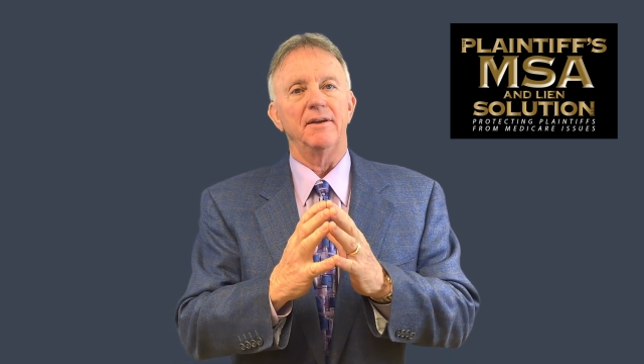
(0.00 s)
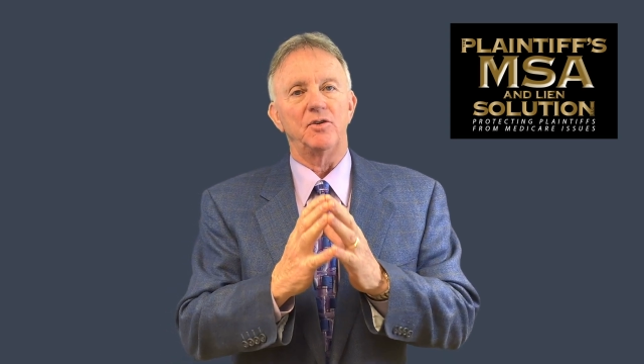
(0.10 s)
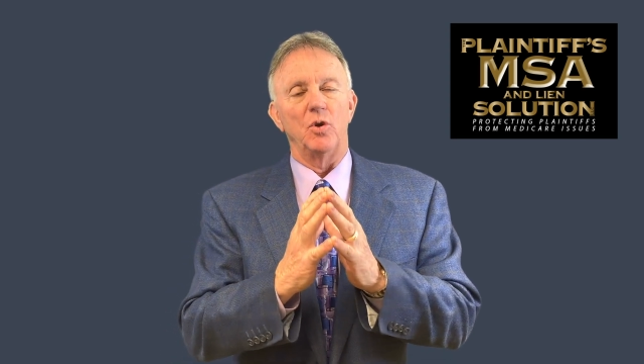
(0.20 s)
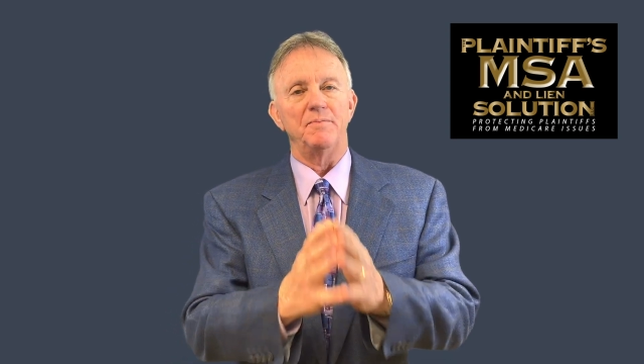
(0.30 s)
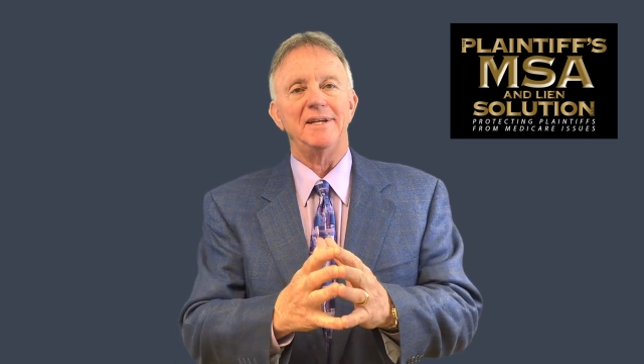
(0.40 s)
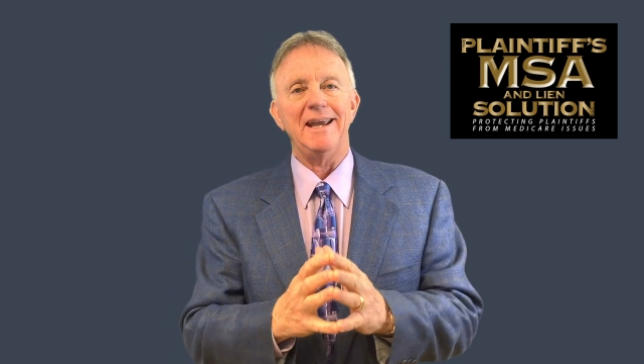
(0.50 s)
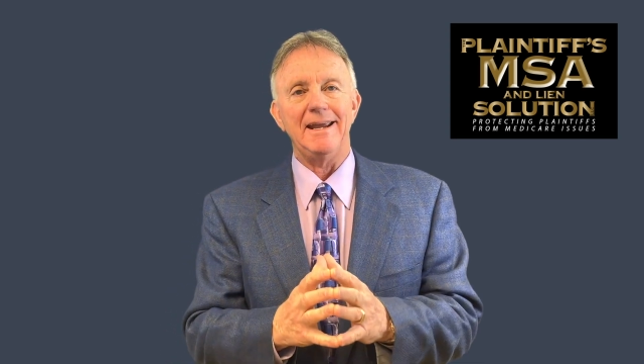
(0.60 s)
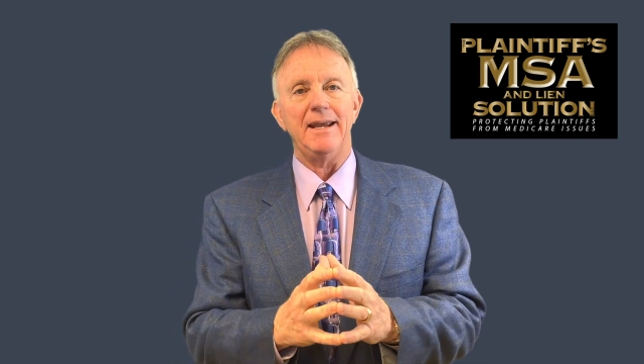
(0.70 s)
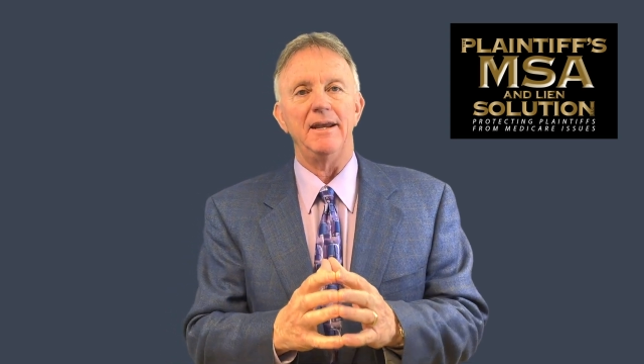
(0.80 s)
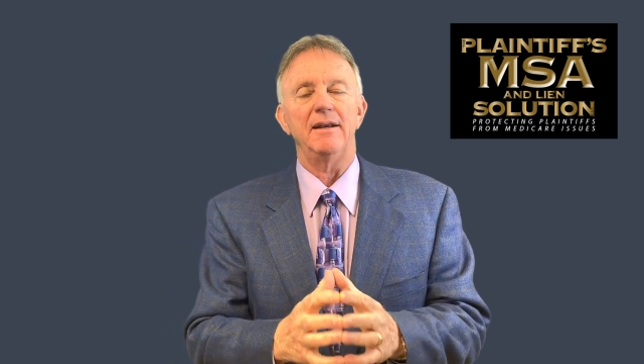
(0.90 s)

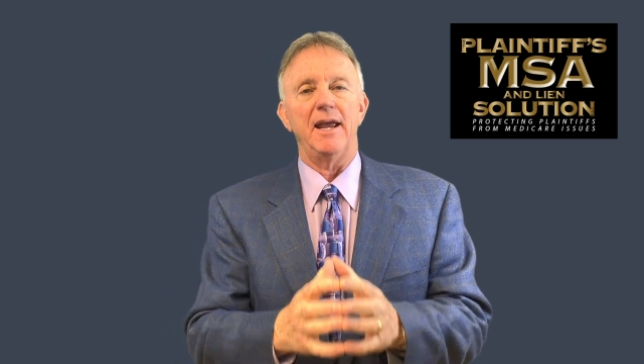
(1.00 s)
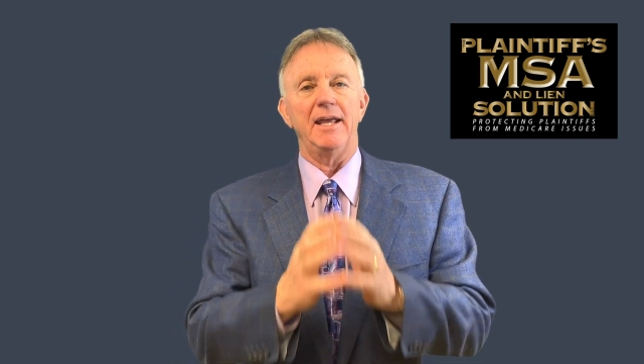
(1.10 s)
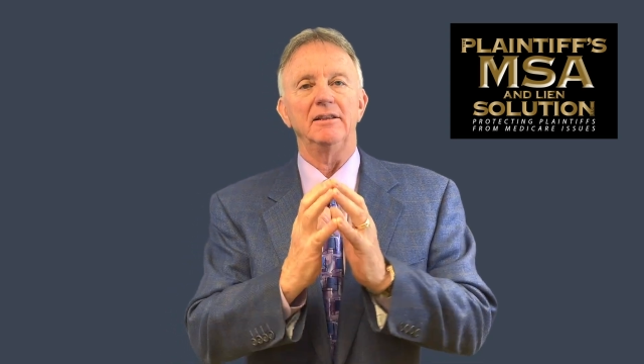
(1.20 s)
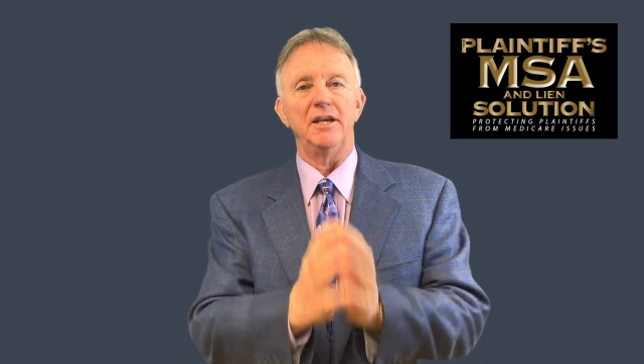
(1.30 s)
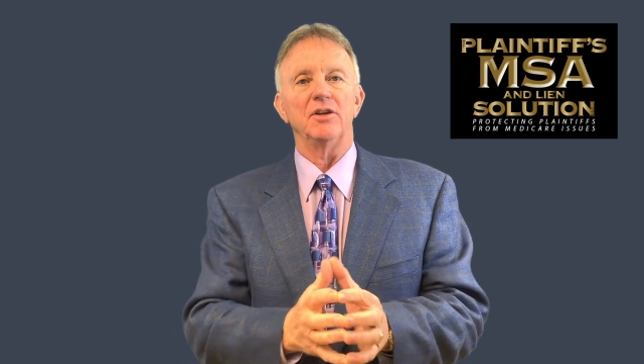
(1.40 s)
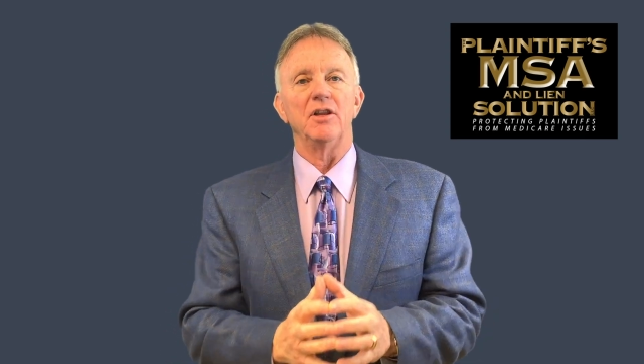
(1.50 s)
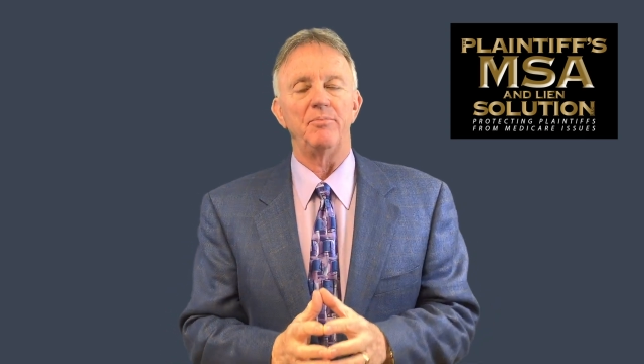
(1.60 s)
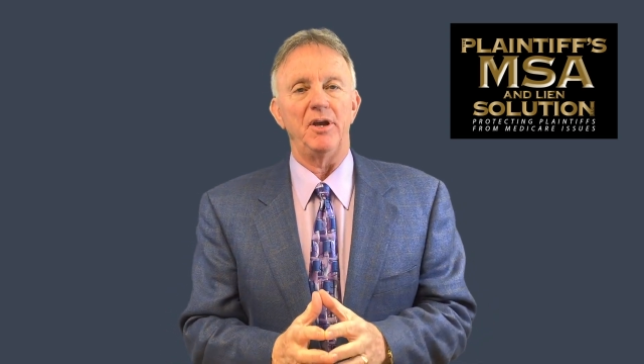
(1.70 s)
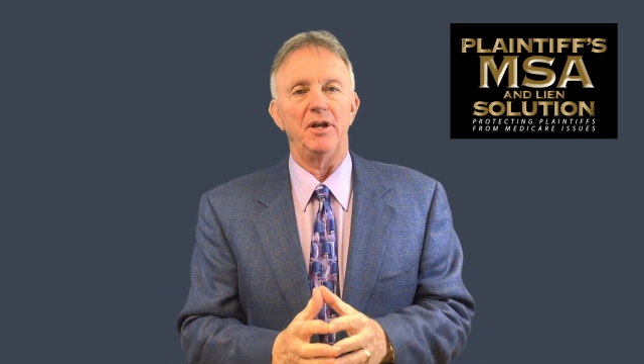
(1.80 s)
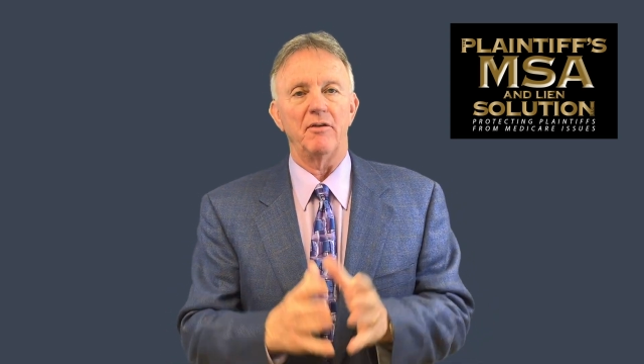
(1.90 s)
obtain a legal
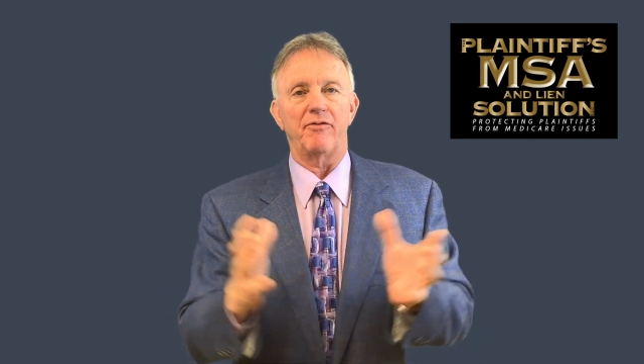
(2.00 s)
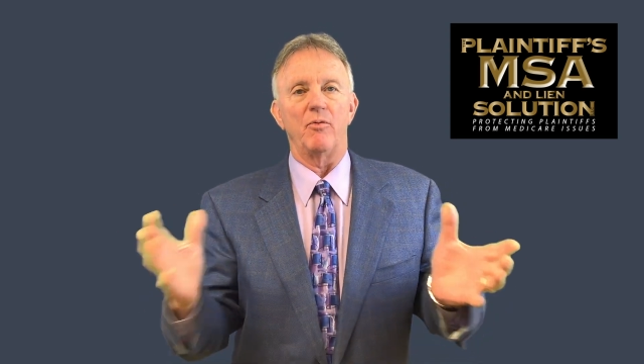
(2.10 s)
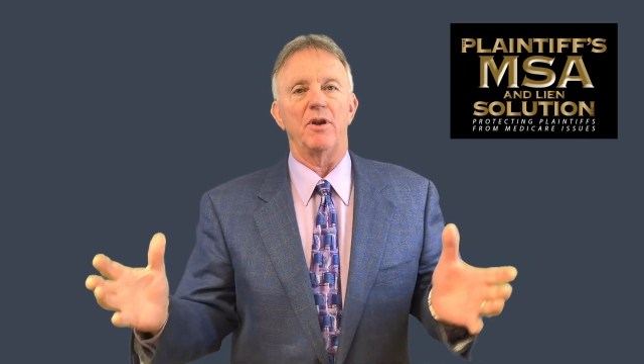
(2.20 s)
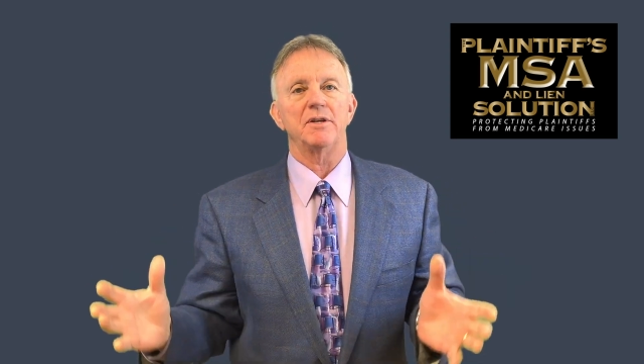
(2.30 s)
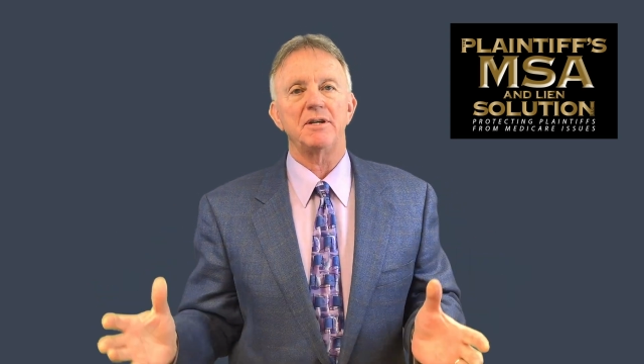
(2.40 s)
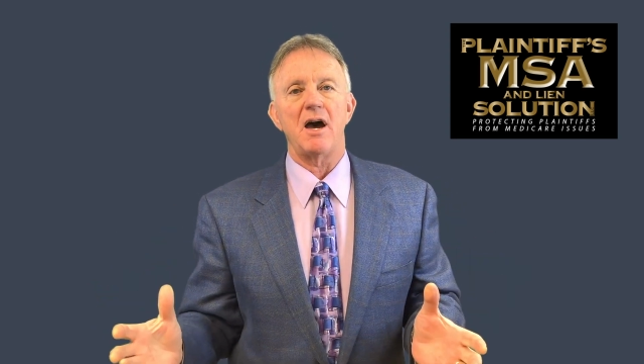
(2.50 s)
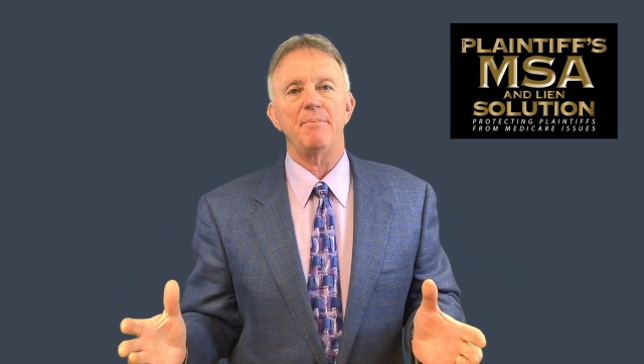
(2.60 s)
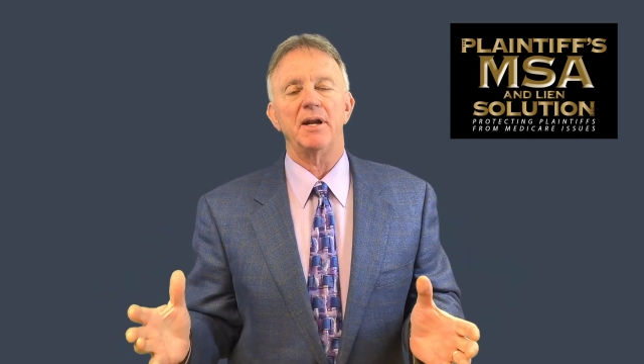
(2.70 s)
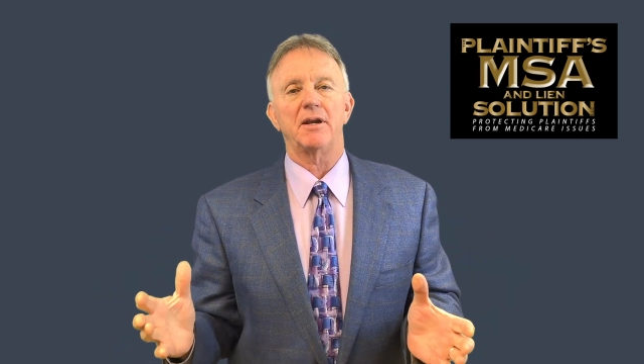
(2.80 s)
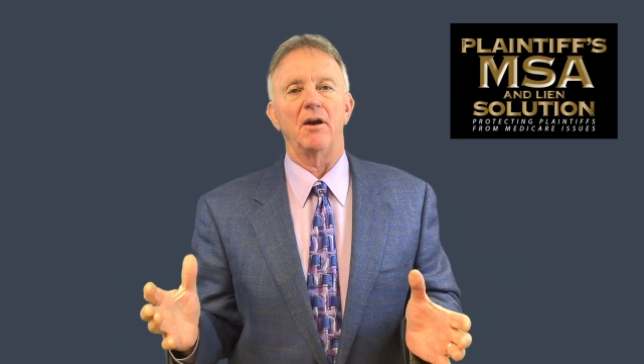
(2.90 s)
opinion from one of the top
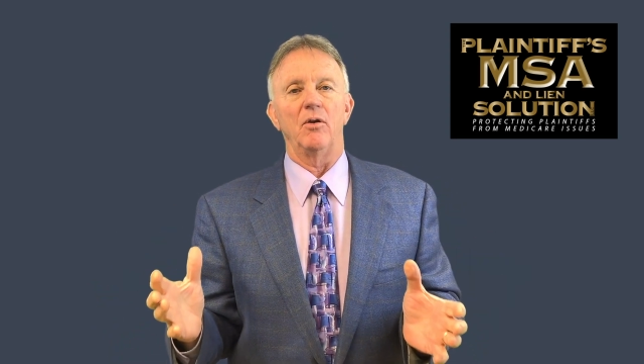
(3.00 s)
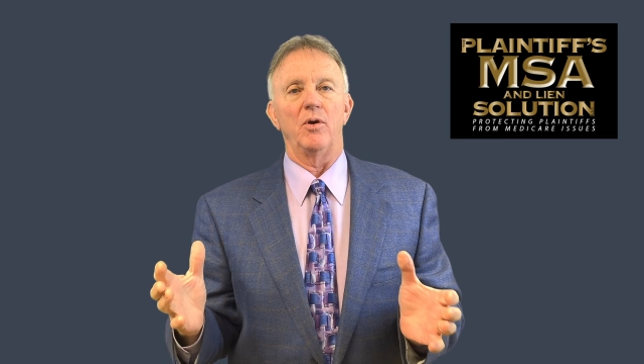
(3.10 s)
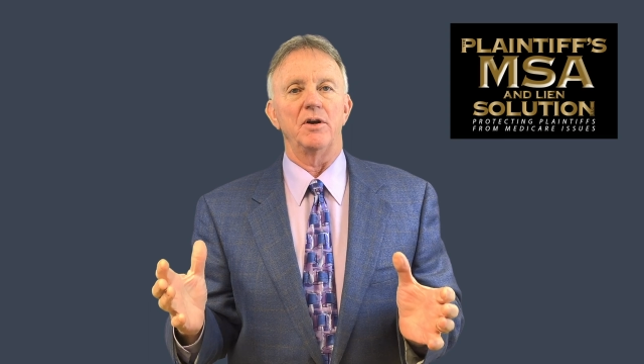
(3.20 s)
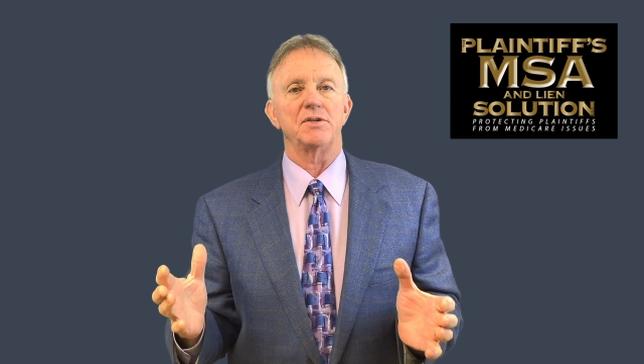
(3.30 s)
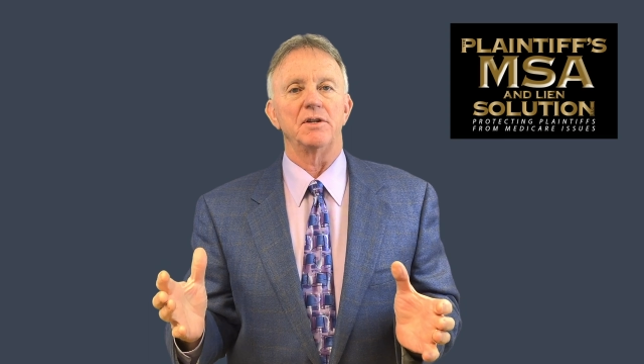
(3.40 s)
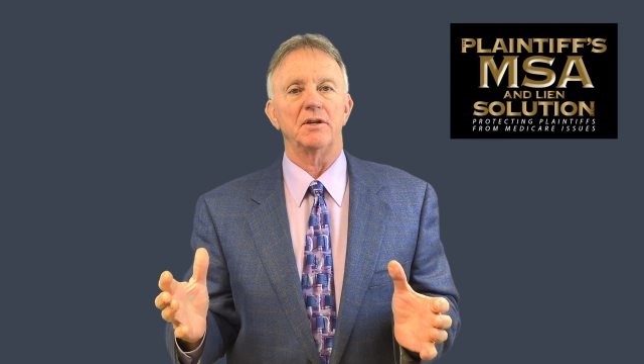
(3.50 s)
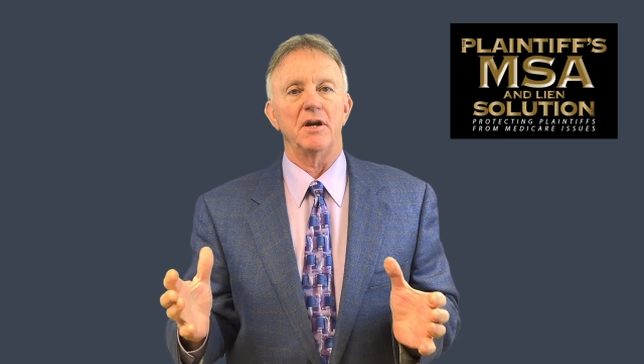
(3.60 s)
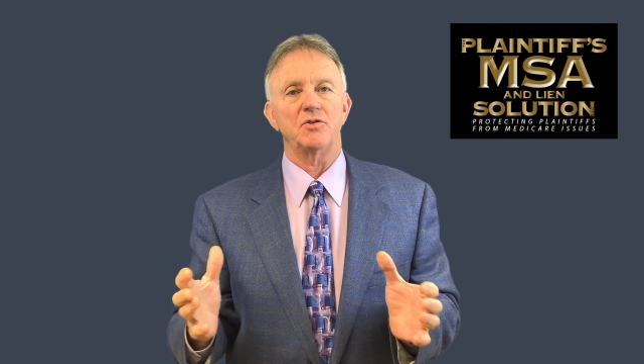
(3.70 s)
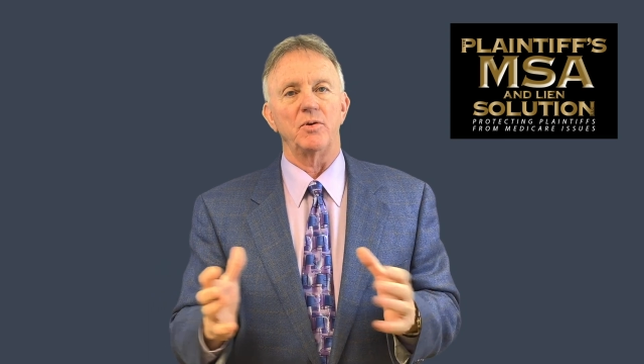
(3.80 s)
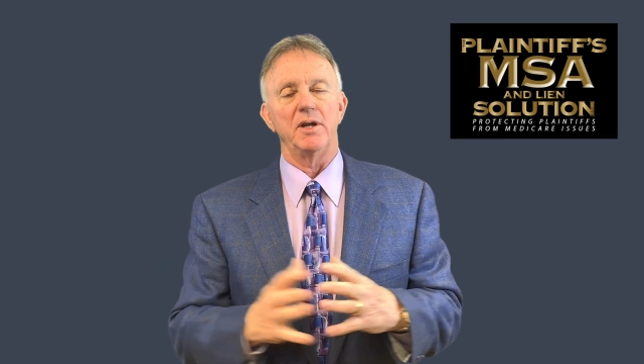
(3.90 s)
Medicare lawyers in the
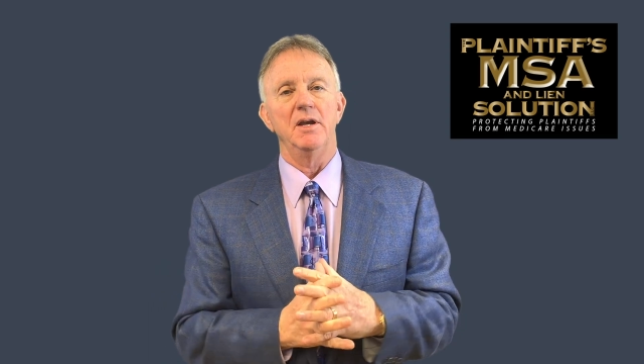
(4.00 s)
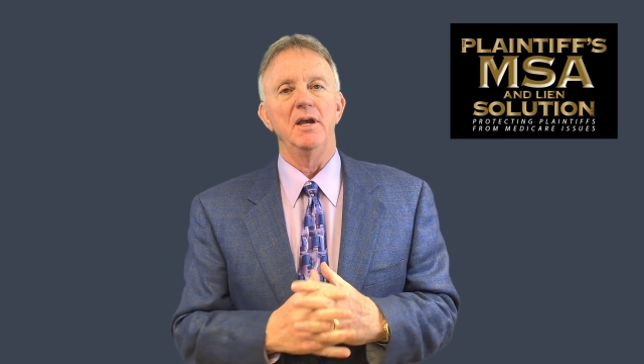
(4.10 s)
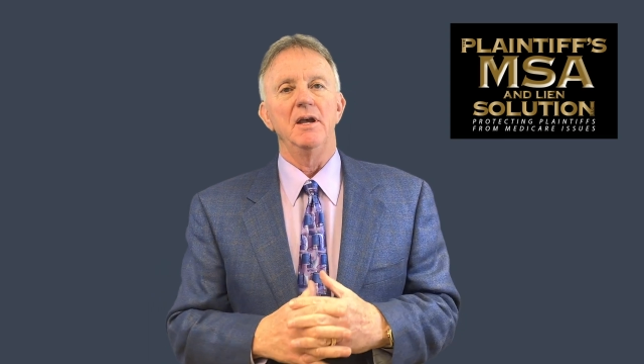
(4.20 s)
country